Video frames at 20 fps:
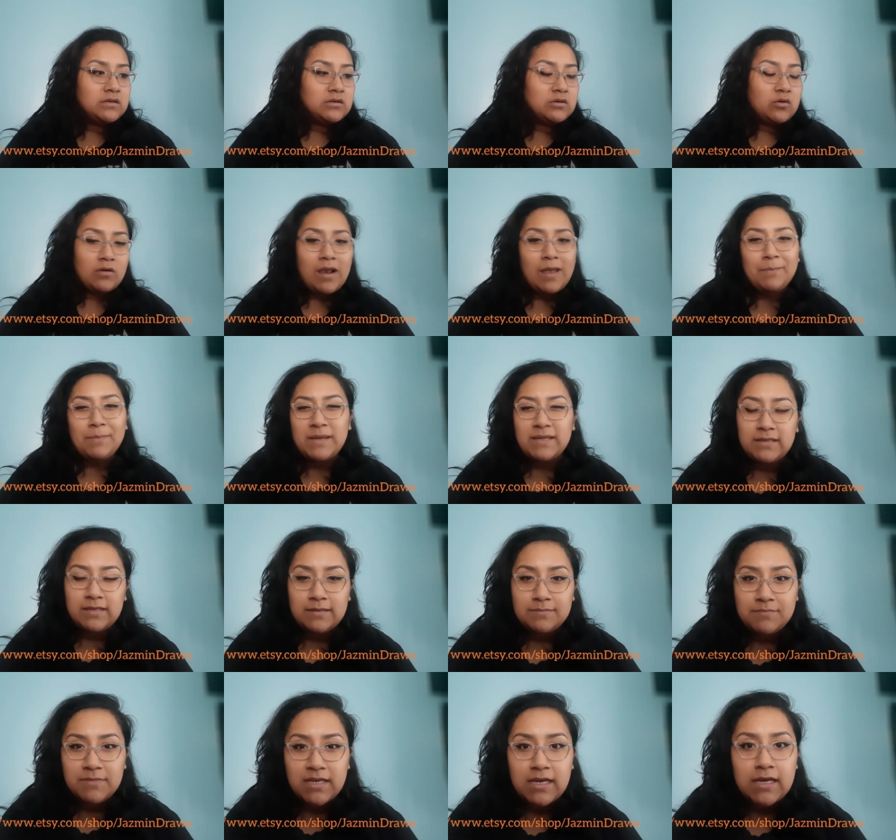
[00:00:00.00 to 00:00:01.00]
con la
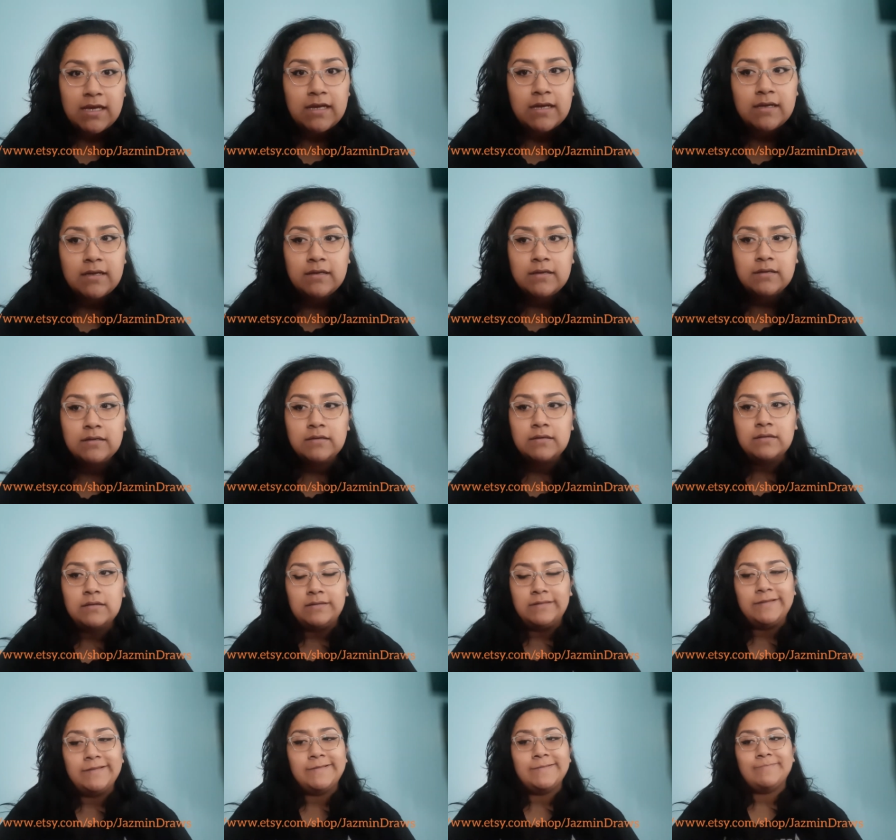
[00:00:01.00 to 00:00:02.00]
pandemia,
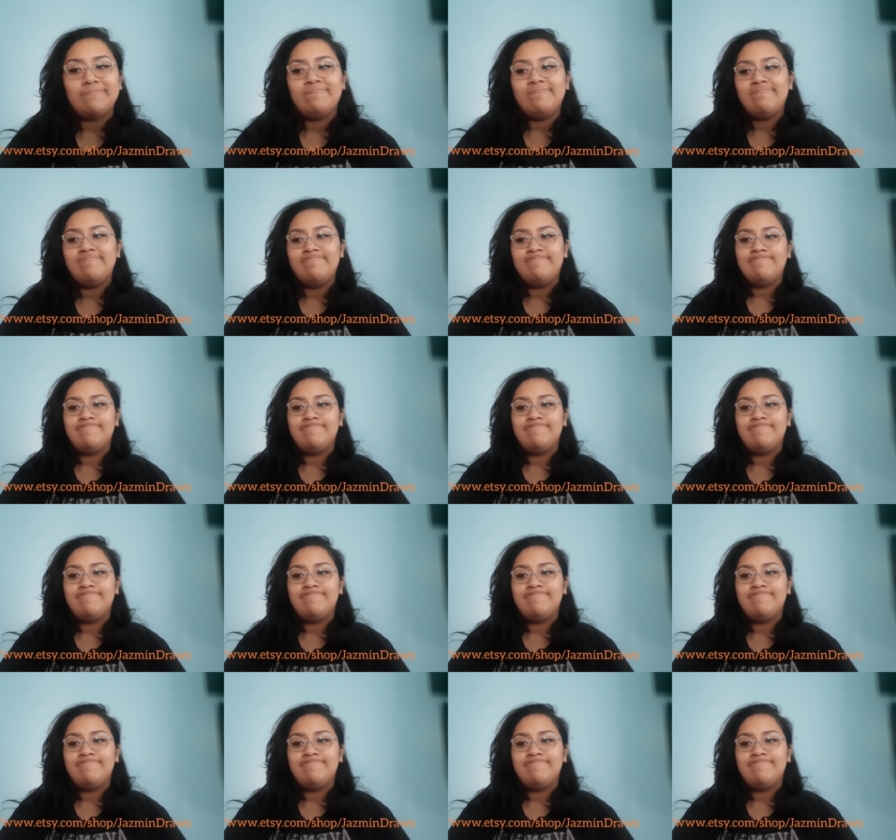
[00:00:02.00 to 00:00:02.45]
um,